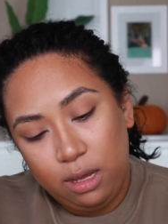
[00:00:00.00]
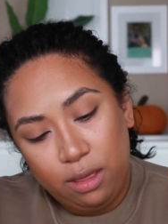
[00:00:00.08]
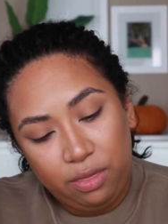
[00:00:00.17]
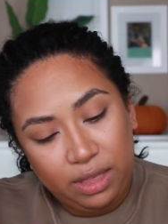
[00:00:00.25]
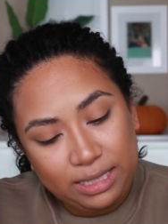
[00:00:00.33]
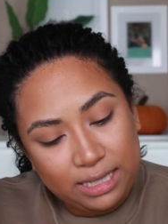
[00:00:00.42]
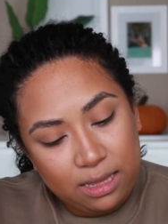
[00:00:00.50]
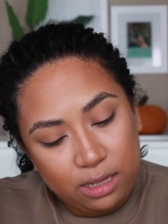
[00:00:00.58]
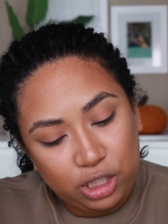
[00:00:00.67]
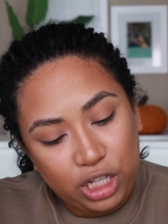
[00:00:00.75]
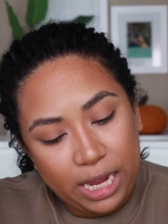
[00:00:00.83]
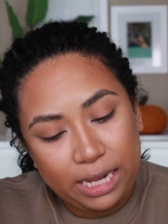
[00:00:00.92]
This is in
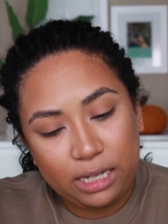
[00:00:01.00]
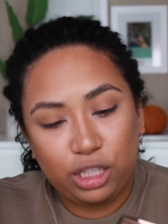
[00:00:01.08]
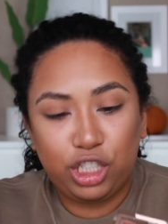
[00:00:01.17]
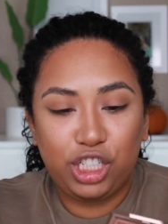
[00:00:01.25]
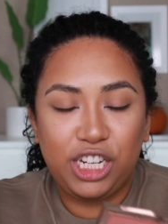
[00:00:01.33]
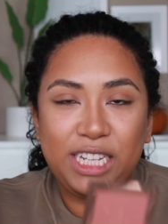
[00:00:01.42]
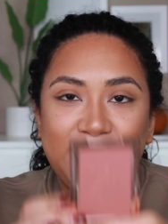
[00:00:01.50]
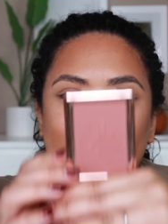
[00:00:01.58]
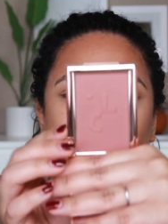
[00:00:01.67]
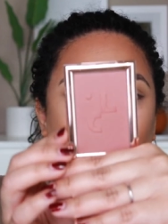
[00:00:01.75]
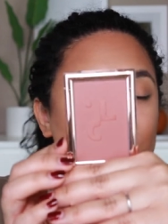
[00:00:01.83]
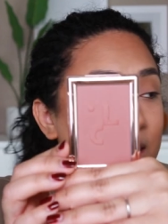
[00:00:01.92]
the shade
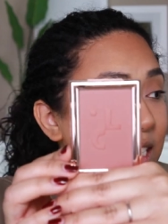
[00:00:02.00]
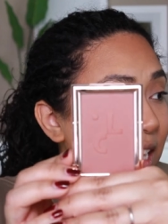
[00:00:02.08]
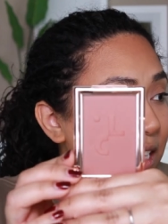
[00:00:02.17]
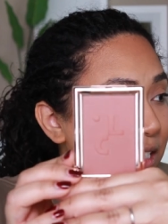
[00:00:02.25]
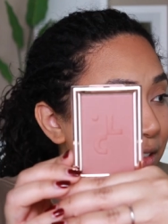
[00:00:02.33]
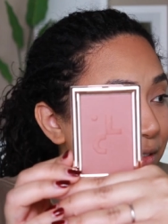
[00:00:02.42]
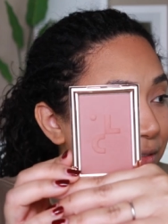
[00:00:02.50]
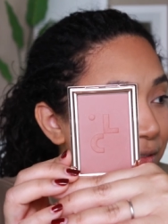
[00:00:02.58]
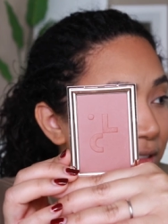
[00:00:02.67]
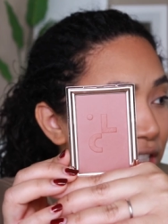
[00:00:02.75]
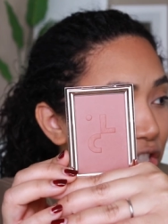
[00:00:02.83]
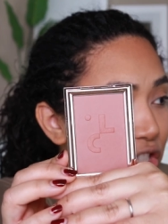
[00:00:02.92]
She's
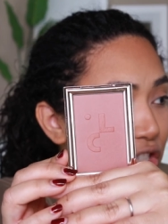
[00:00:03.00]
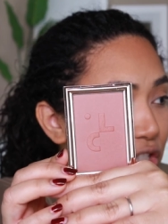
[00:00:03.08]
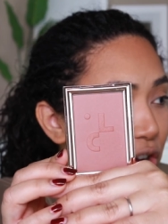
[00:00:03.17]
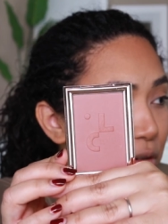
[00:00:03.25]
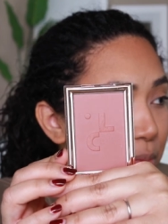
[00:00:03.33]
Seductive. So